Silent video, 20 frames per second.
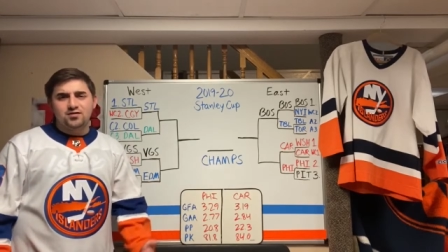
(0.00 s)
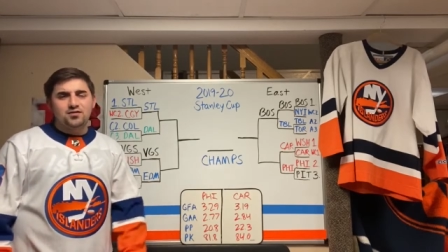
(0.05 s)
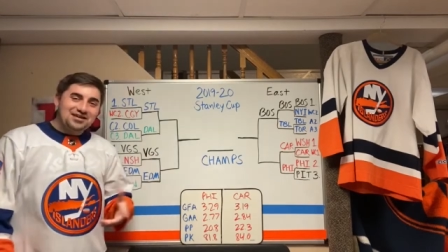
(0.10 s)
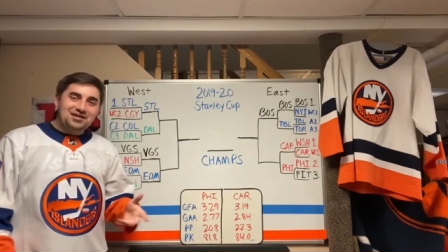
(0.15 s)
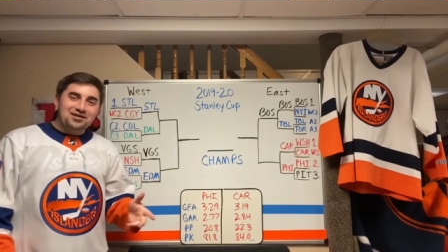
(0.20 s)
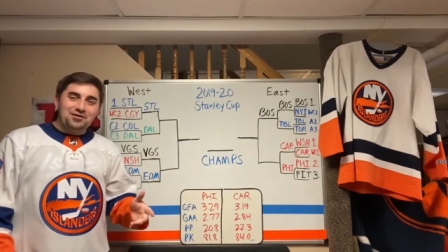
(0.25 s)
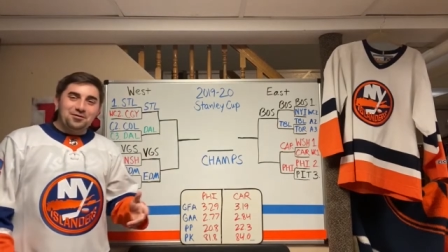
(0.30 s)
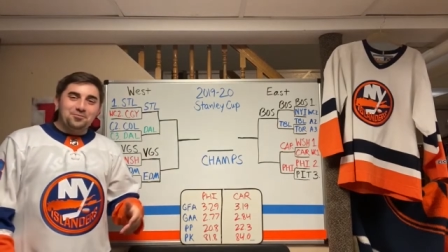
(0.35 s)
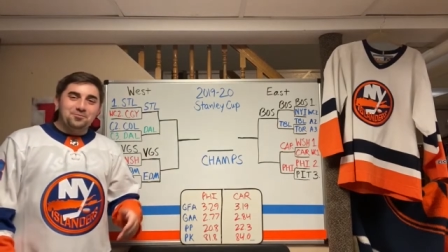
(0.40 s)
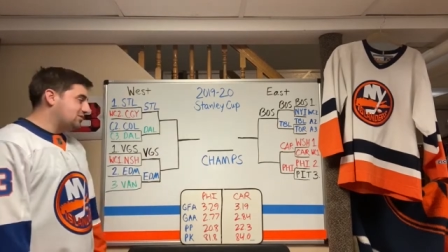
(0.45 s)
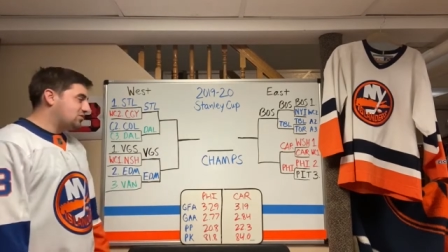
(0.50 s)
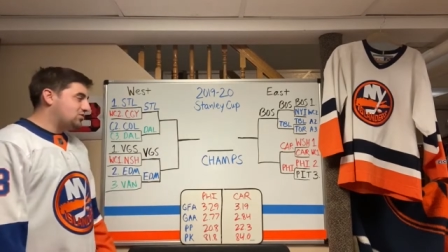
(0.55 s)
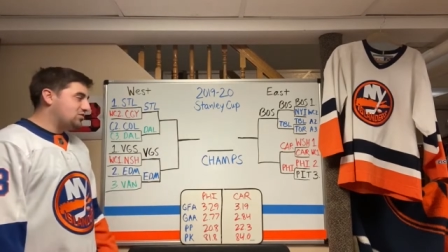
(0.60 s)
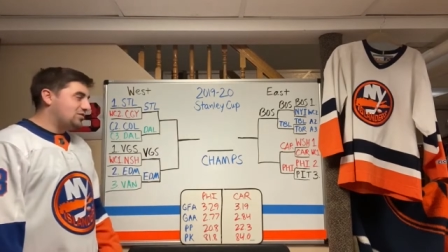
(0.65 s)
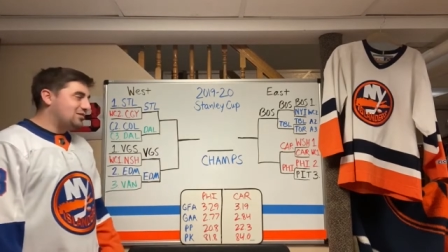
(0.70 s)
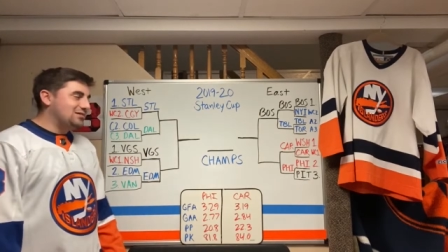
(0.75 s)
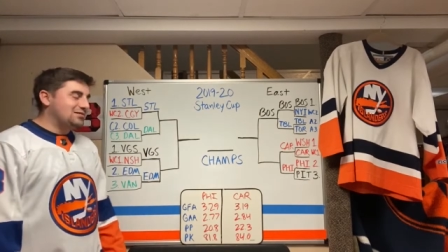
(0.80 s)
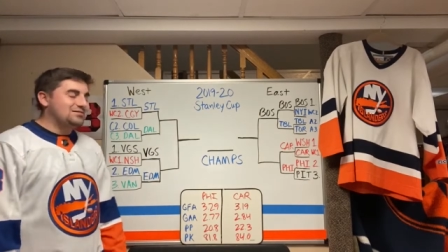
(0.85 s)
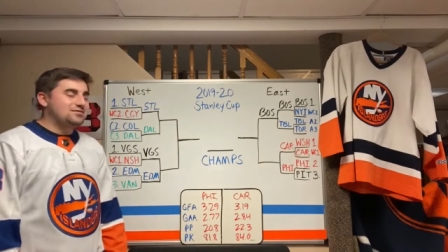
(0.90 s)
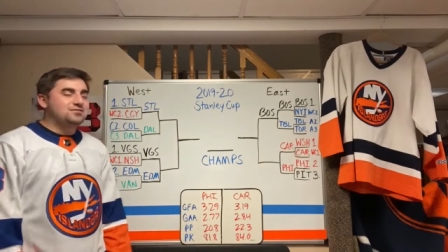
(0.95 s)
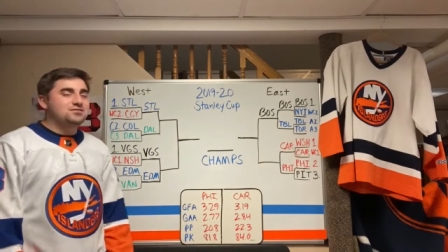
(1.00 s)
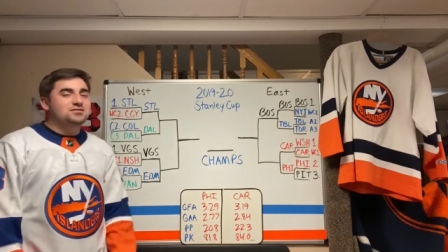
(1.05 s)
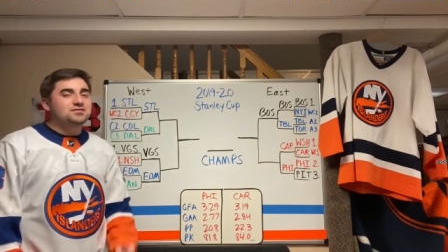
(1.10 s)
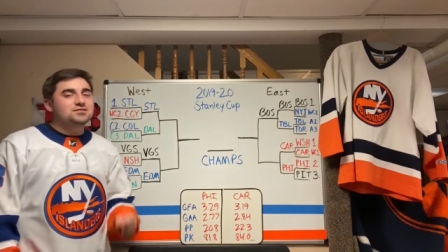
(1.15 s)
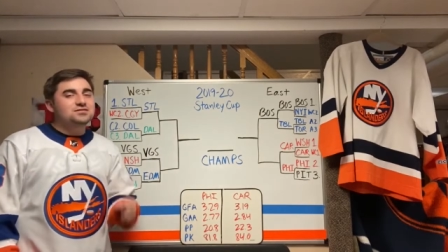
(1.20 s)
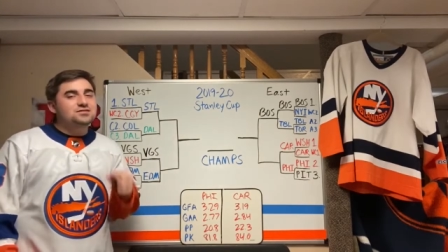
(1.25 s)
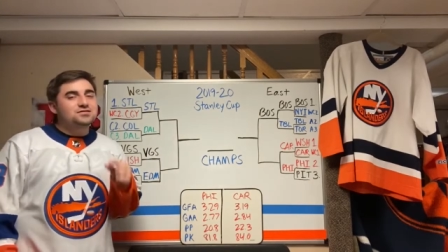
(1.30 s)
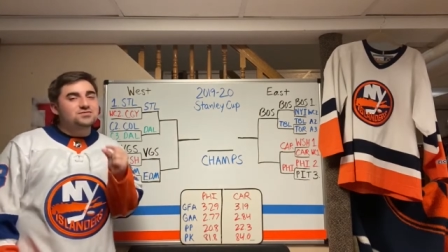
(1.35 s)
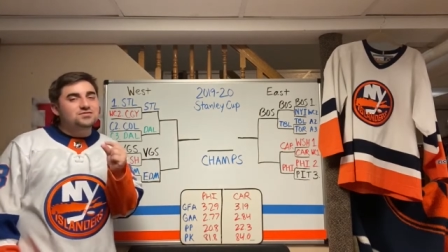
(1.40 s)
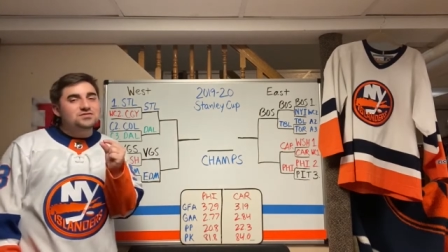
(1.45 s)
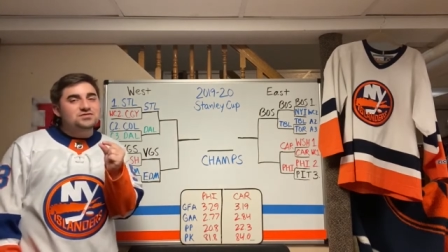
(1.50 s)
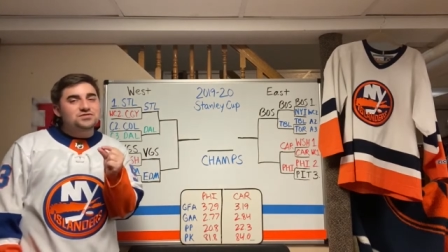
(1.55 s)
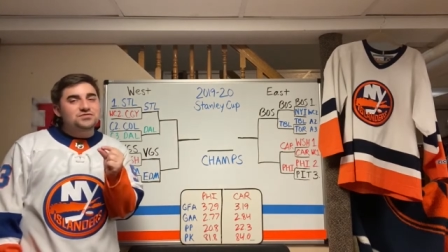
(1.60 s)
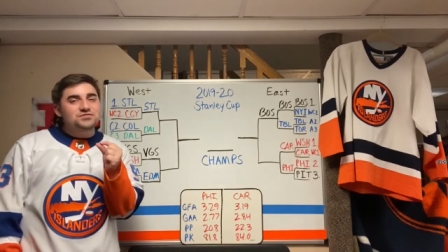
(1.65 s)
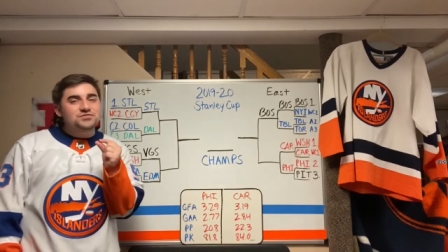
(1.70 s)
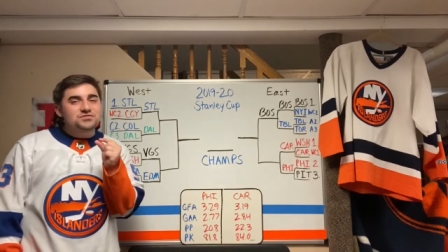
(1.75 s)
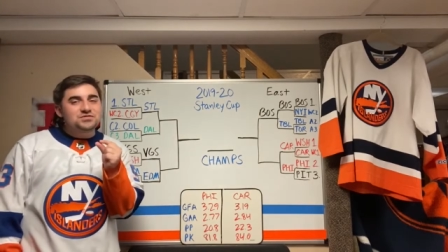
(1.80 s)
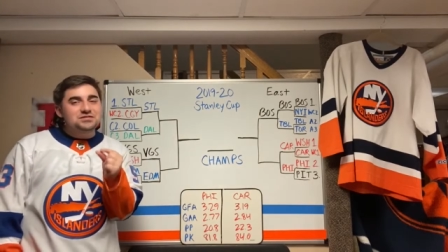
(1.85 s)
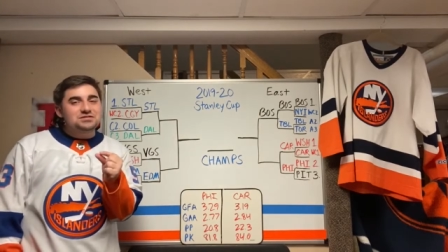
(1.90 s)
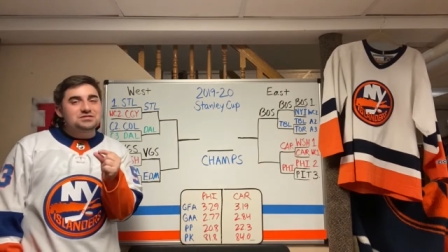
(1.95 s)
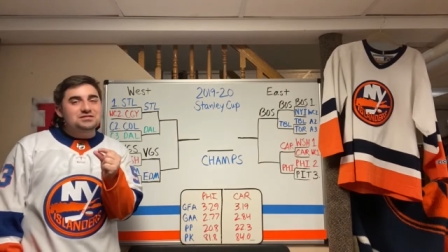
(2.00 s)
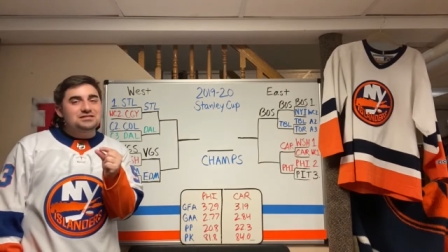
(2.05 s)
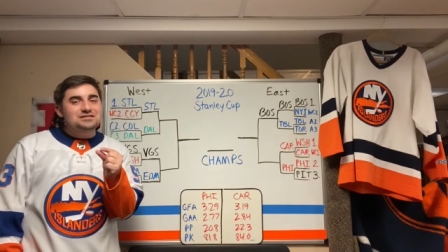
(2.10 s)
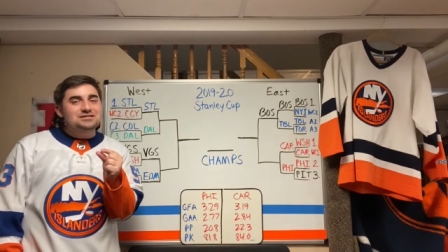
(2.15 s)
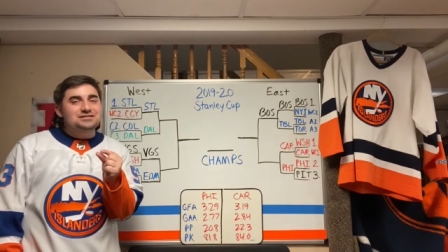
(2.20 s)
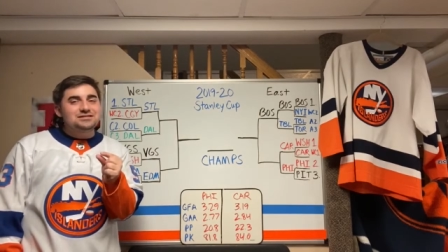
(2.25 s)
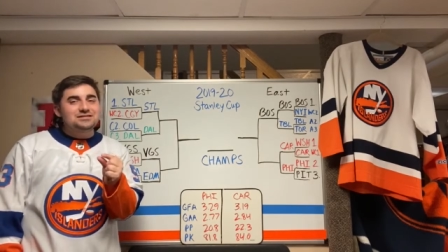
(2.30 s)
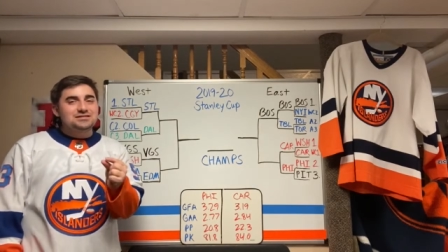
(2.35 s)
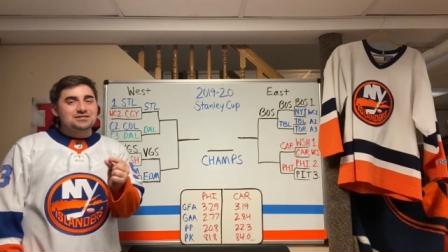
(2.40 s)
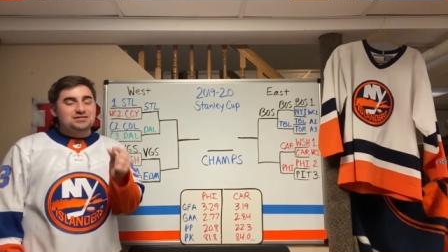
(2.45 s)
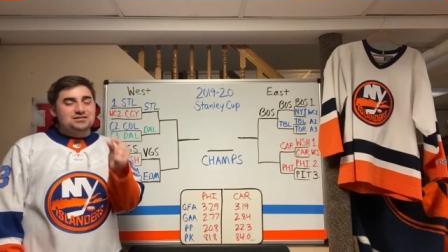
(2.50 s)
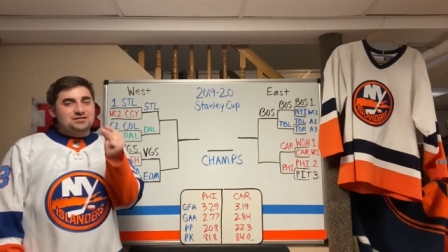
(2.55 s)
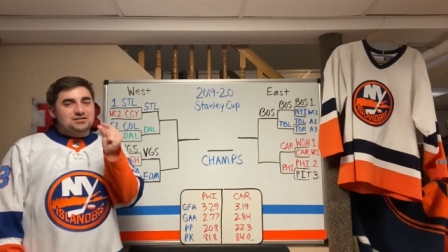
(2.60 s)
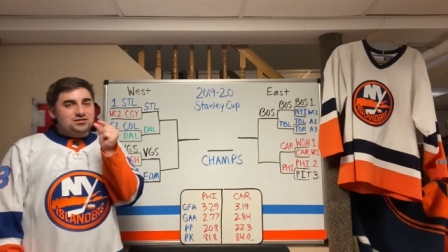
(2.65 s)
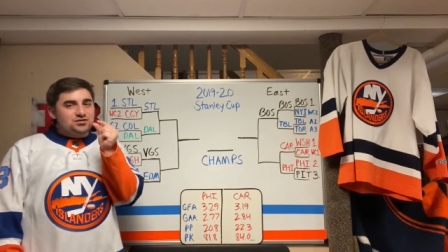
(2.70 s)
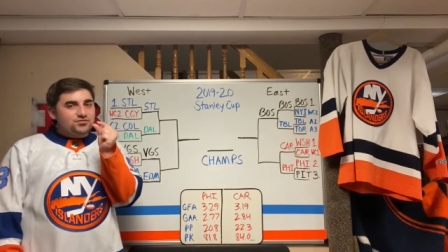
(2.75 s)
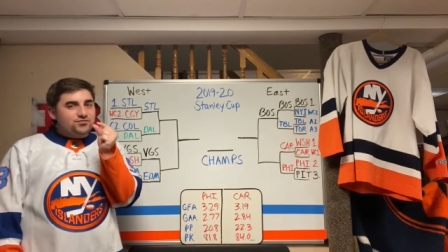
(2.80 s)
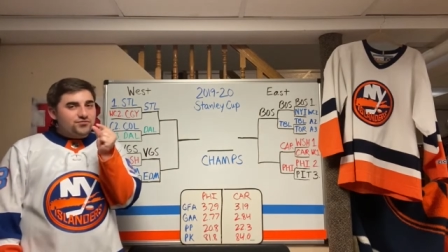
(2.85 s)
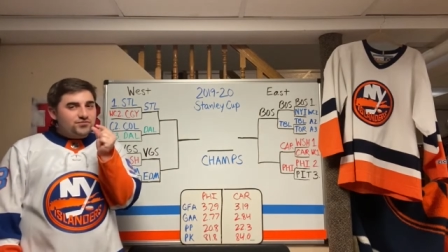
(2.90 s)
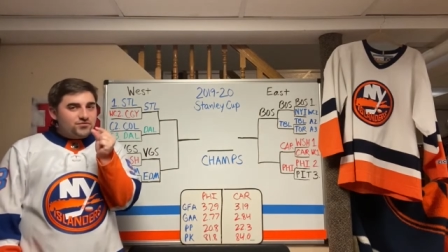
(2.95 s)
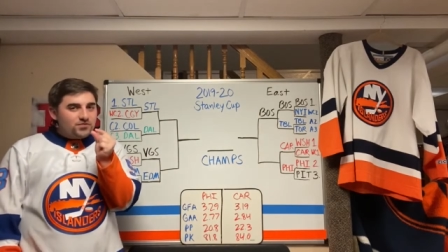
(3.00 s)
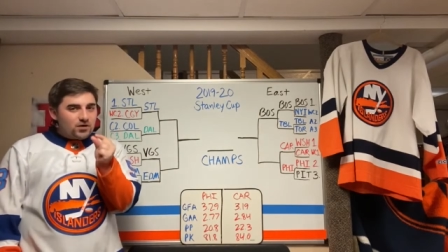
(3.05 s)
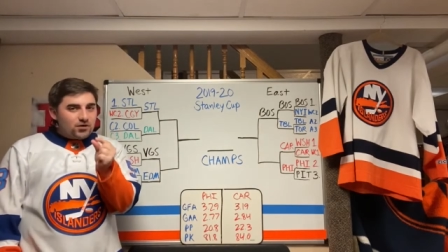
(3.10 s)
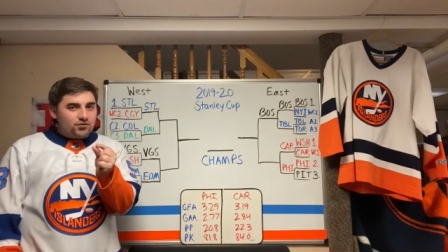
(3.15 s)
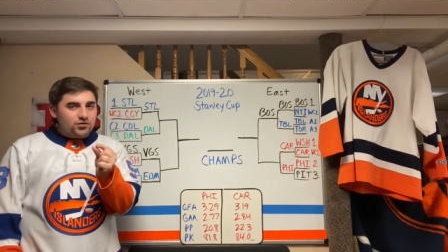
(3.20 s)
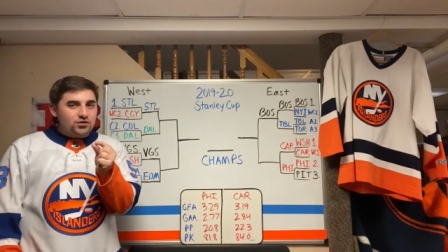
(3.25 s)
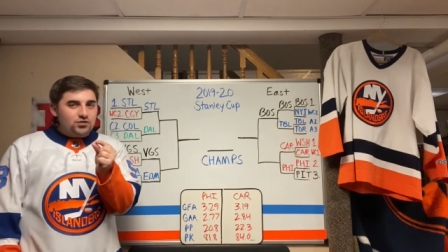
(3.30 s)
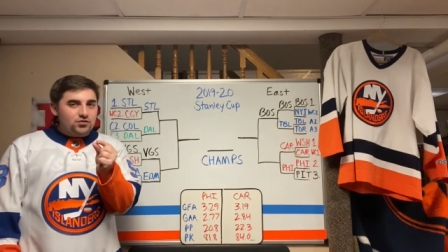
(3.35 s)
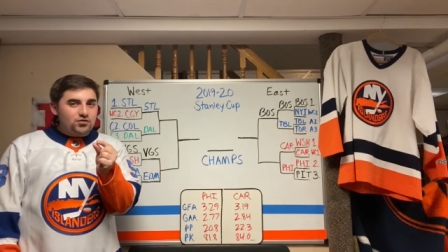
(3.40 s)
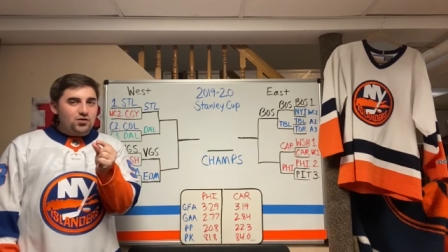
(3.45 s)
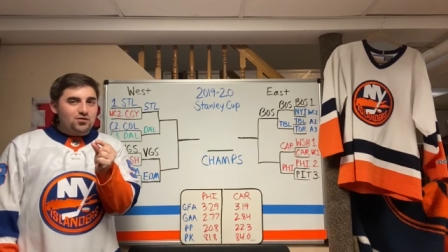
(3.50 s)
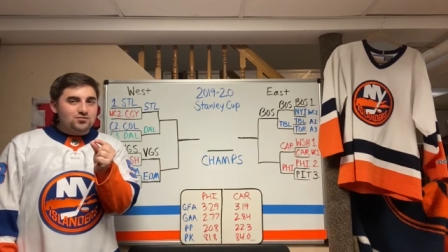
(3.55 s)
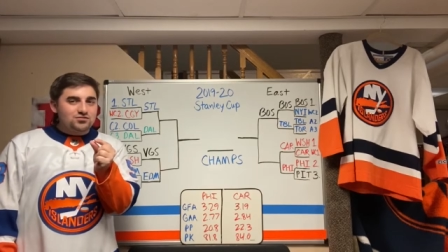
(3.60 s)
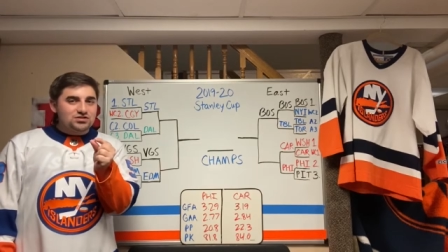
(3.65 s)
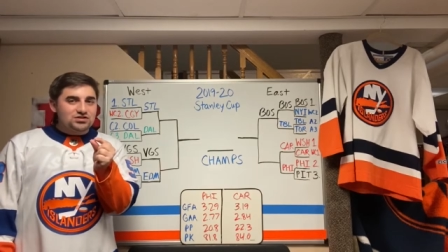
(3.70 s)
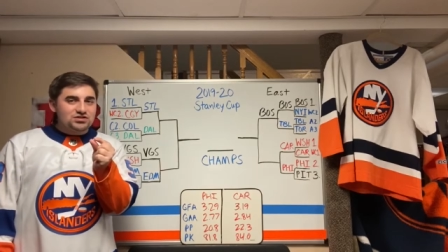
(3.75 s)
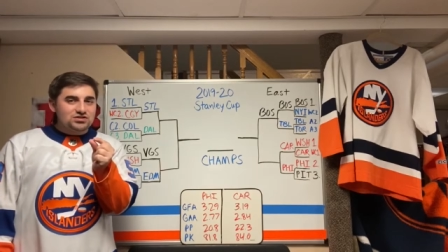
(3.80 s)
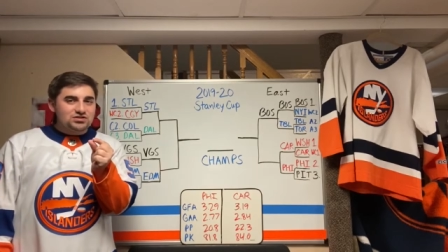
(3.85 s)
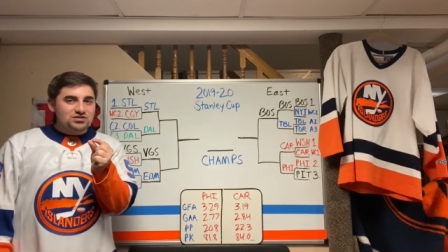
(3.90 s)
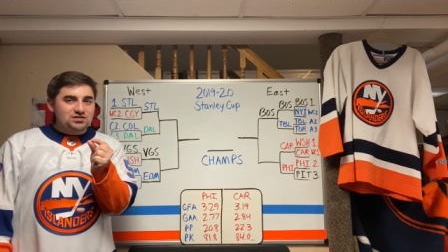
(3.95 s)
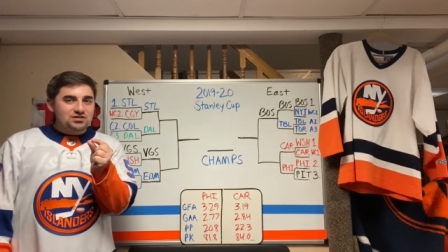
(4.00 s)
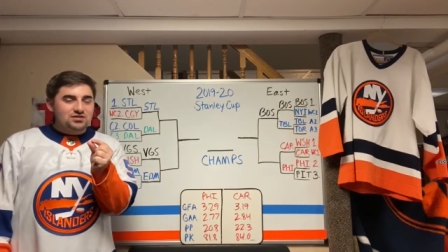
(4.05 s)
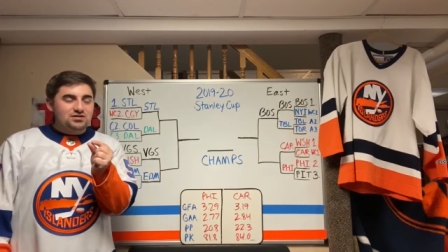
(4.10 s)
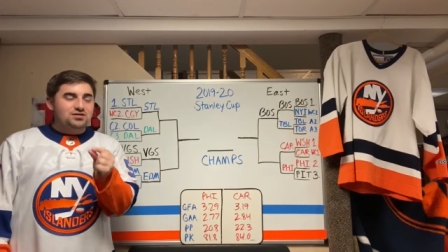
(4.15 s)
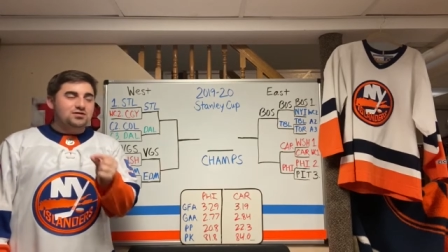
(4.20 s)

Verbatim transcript: You know, so yeah, I'm going to give it to Philly. Very close.